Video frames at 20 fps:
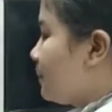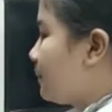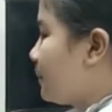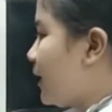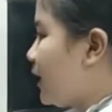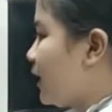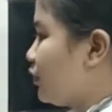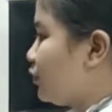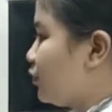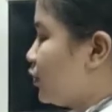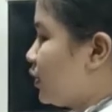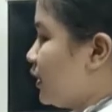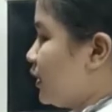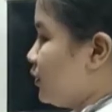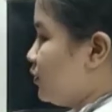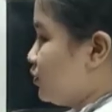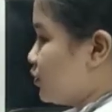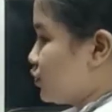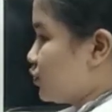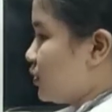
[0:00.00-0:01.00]
pain, or
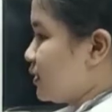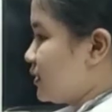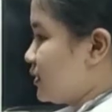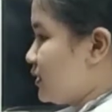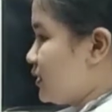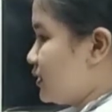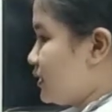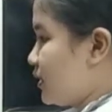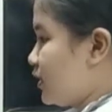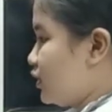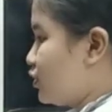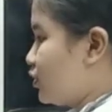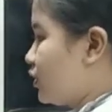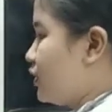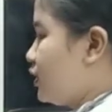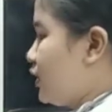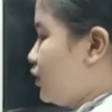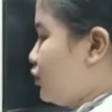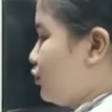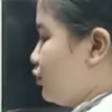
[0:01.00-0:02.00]
unusual
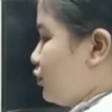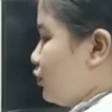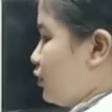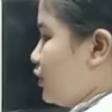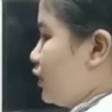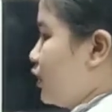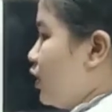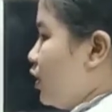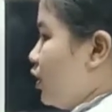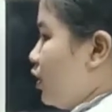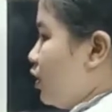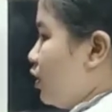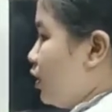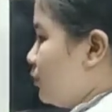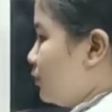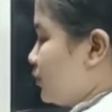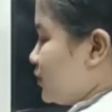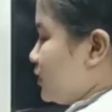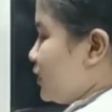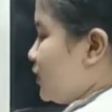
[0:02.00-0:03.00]
sensation in your
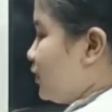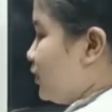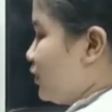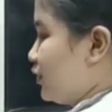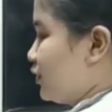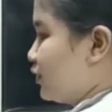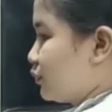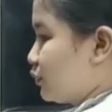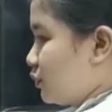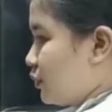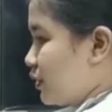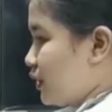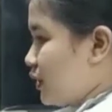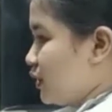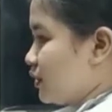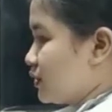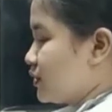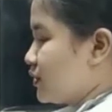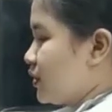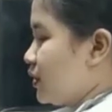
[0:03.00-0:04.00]
posterior
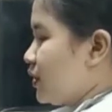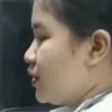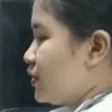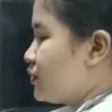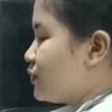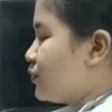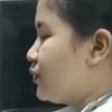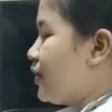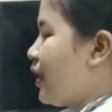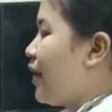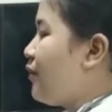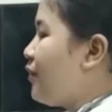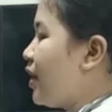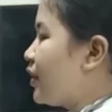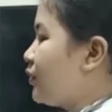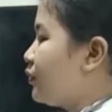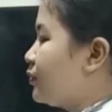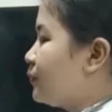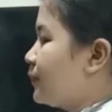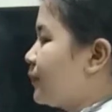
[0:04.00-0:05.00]
thorax. So now
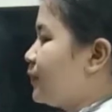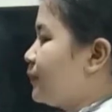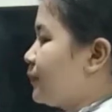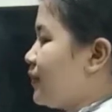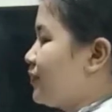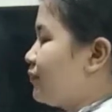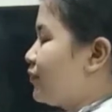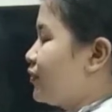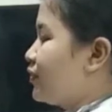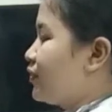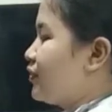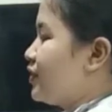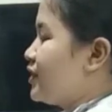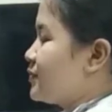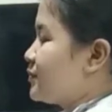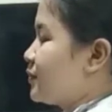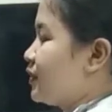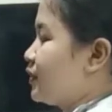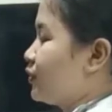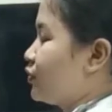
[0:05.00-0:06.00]
I will palpate for your
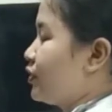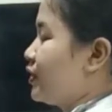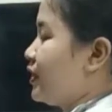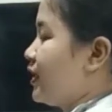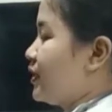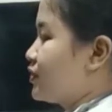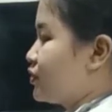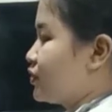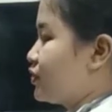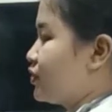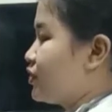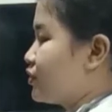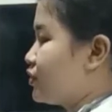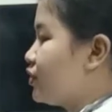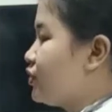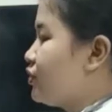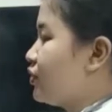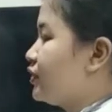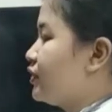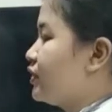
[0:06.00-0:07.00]
respiratory
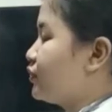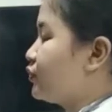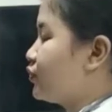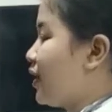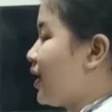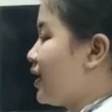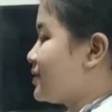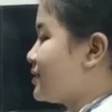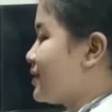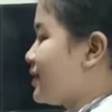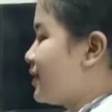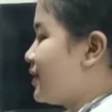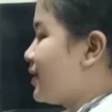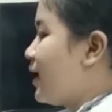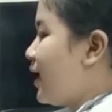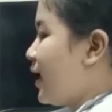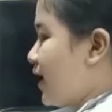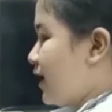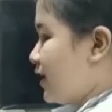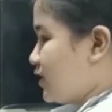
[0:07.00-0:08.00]
excursion or the thoracic
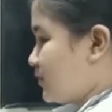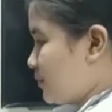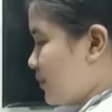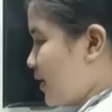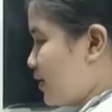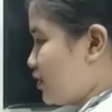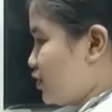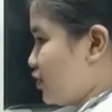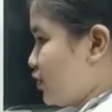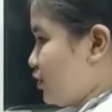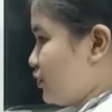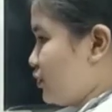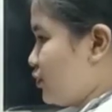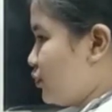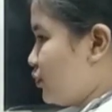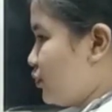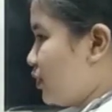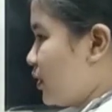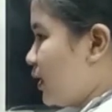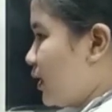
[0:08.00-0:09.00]
expansion.
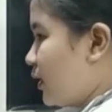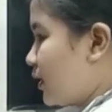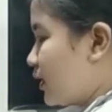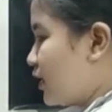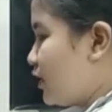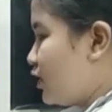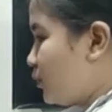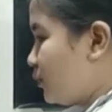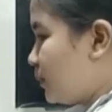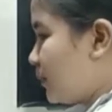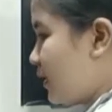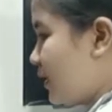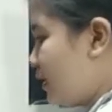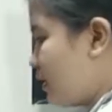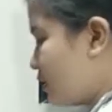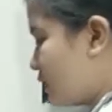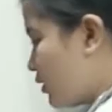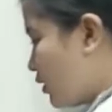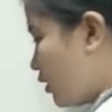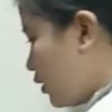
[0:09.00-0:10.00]
So can you
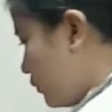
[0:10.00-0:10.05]
please